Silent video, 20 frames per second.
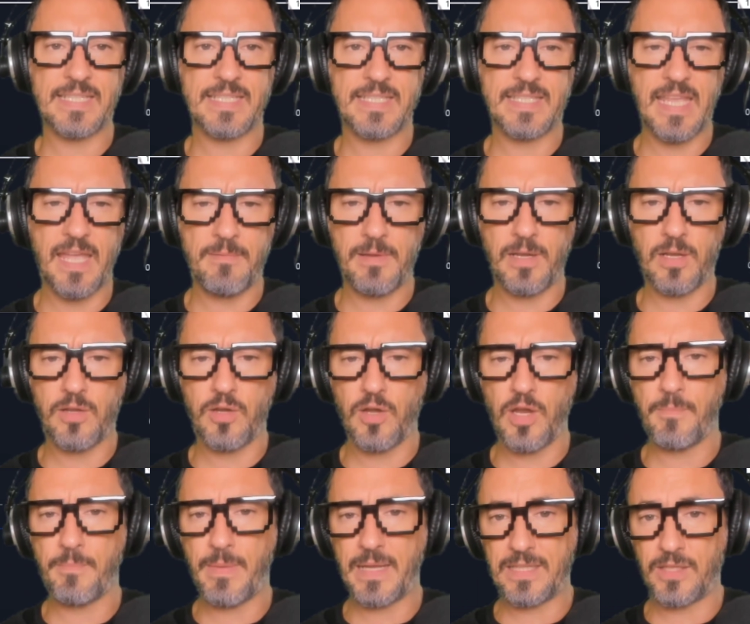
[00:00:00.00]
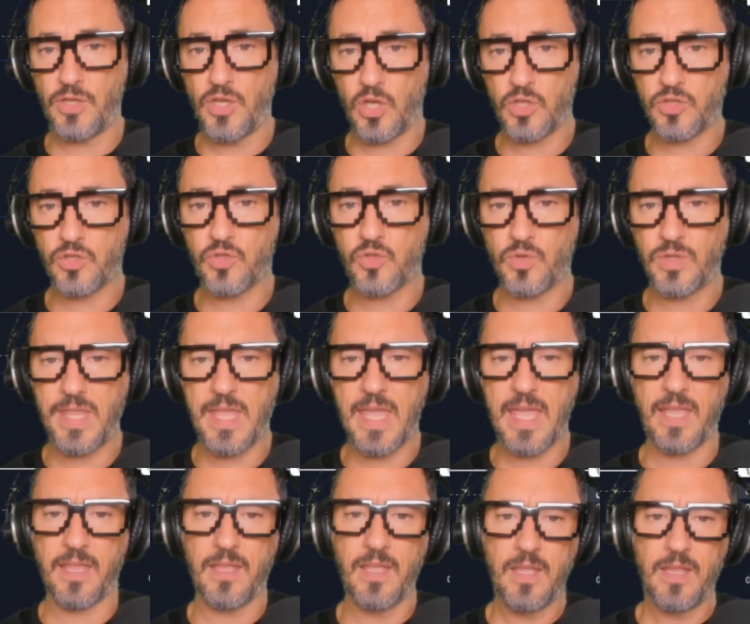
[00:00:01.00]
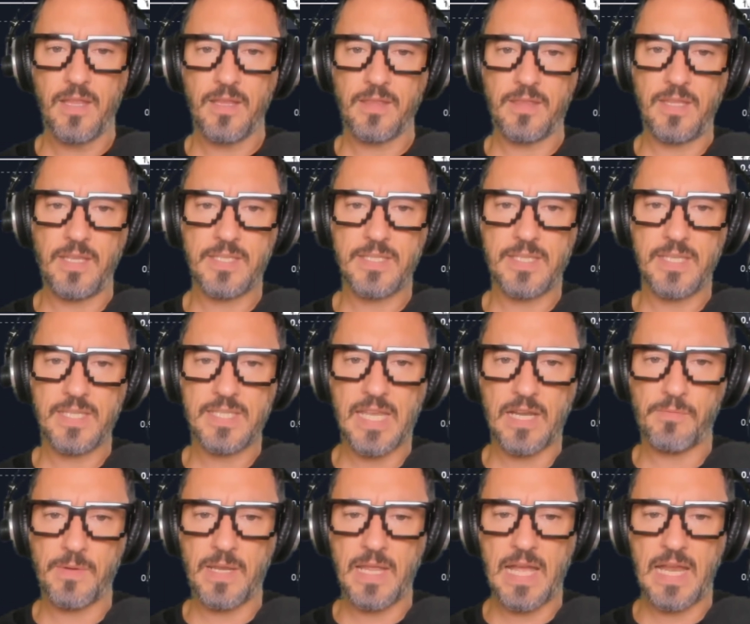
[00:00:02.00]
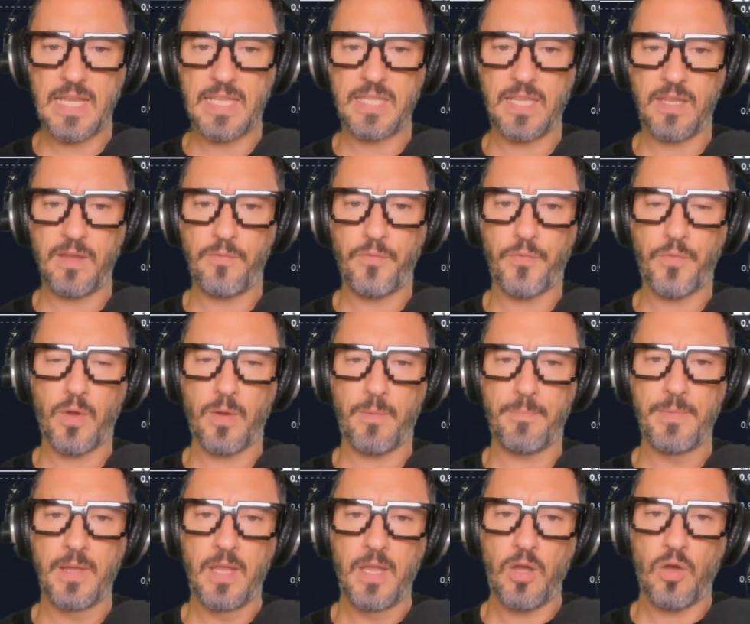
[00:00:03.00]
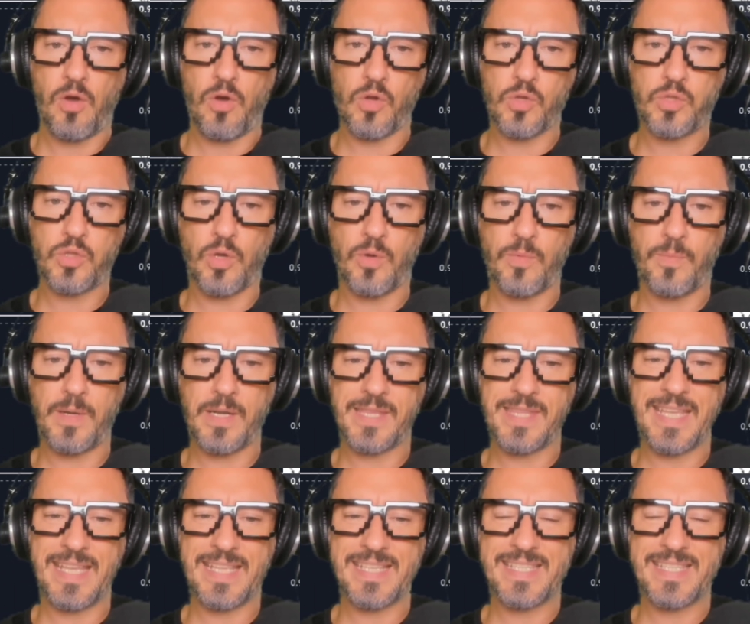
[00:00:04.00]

a stablecoin, but not today. This is a reality from October the